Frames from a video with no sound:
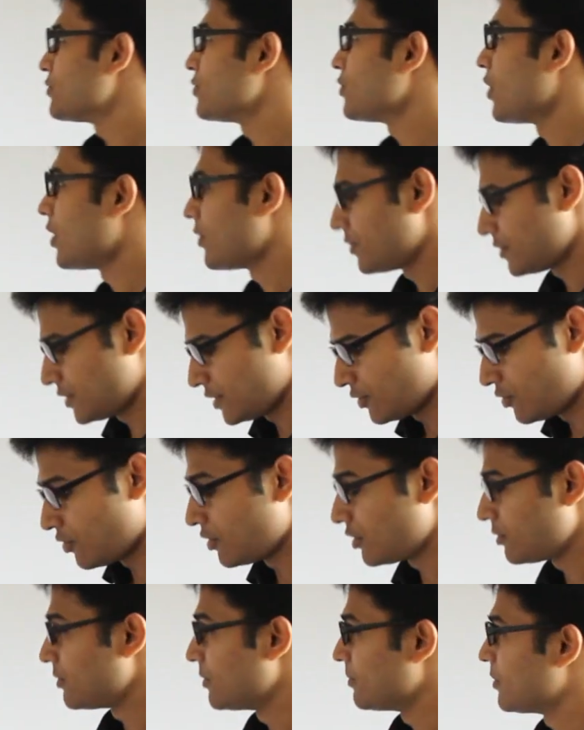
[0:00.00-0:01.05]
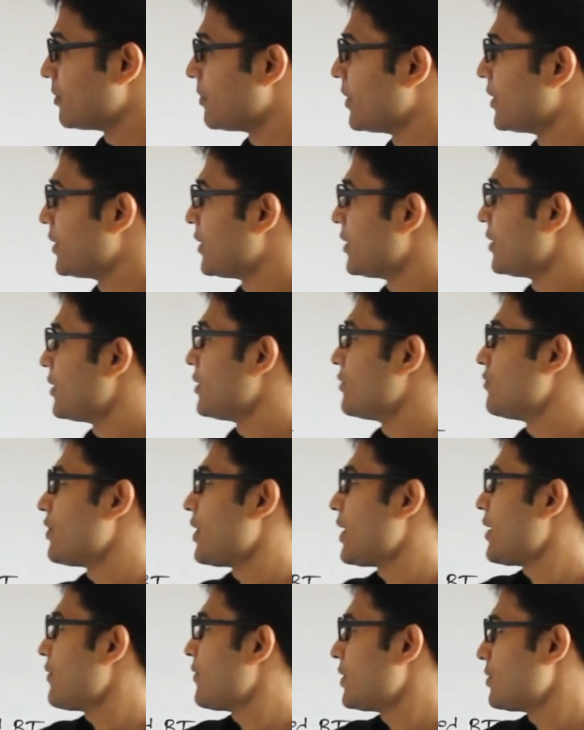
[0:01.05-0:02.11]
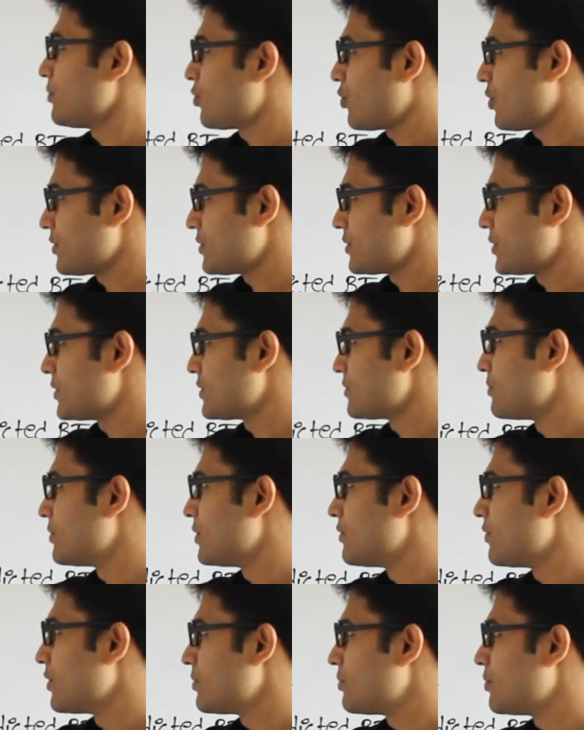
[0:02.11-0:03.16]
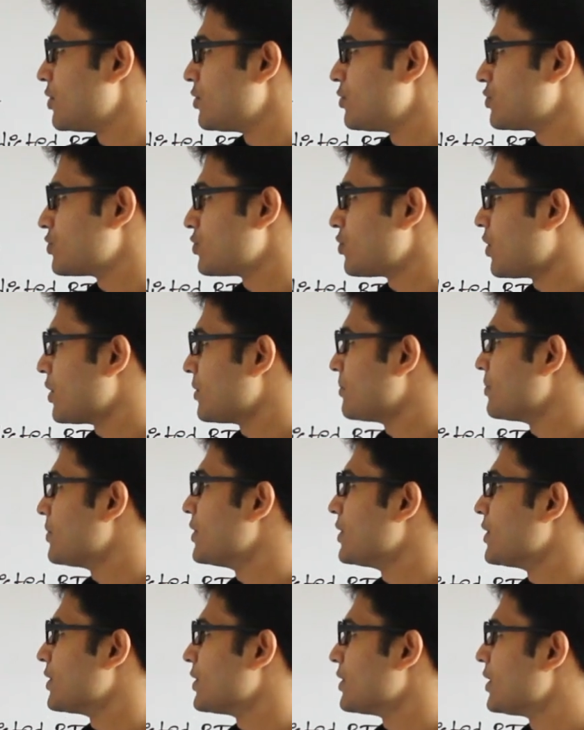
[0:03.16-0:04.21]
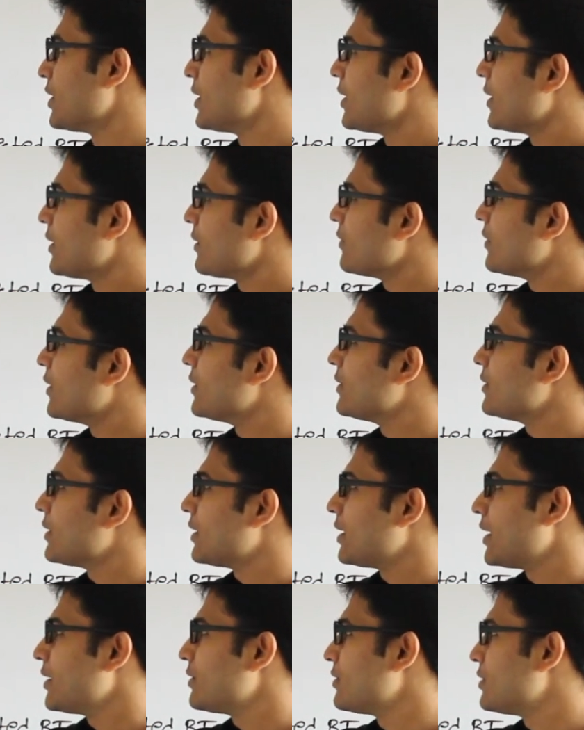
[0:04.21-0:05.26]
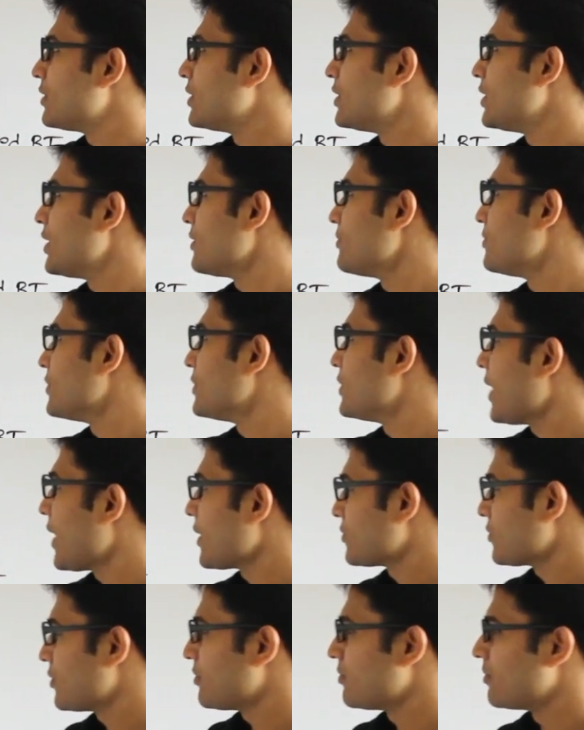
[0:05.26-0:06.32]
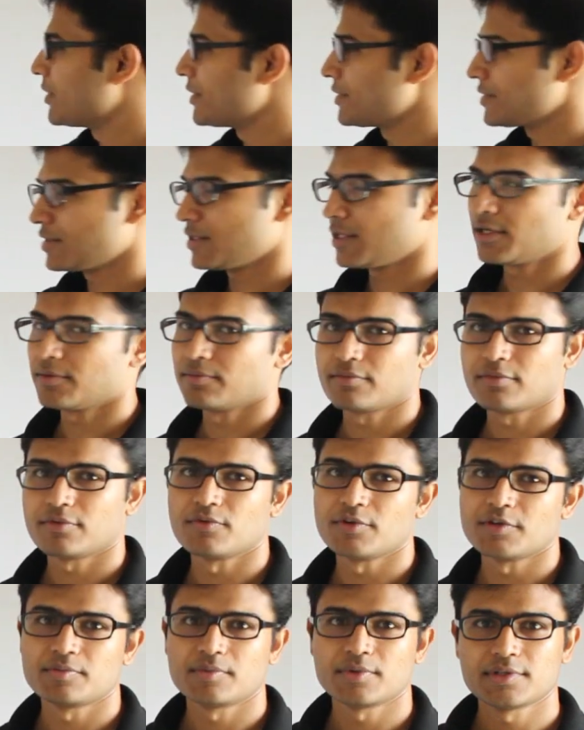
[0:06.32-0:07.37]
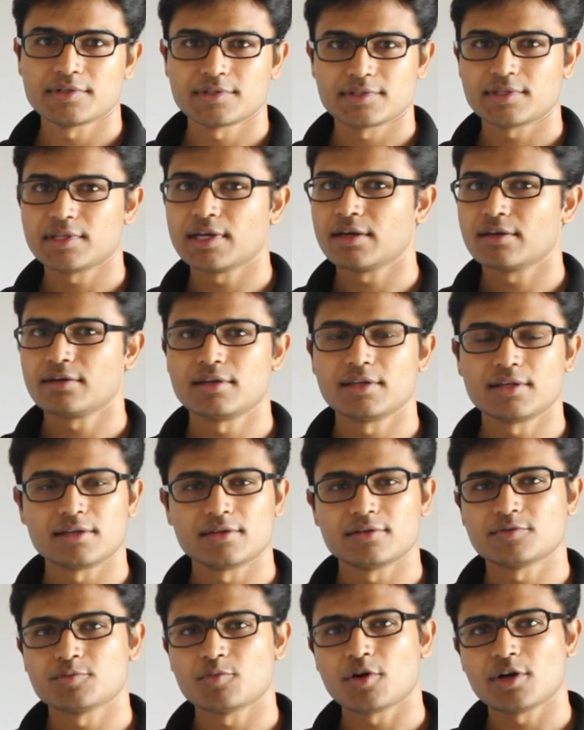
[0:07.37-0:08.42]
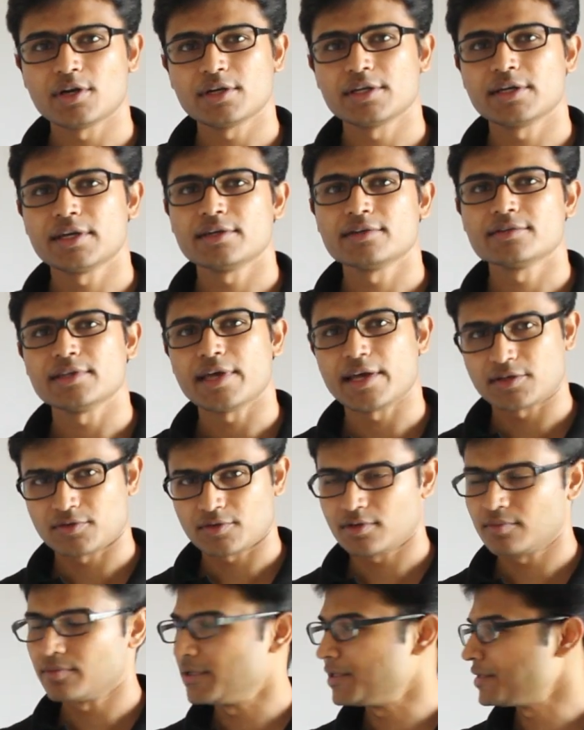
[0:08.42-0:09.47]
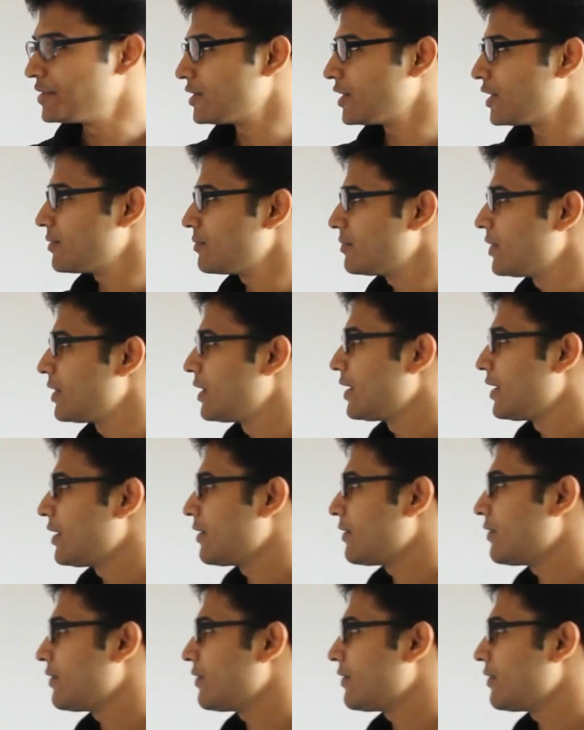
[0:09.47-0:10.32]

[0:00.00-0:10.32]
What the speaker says: So how is it going to be implemented? If I have n process, P1, P2, so on, Pn, then let Ti be the actual burst time, which means that small ti is the actual burst time.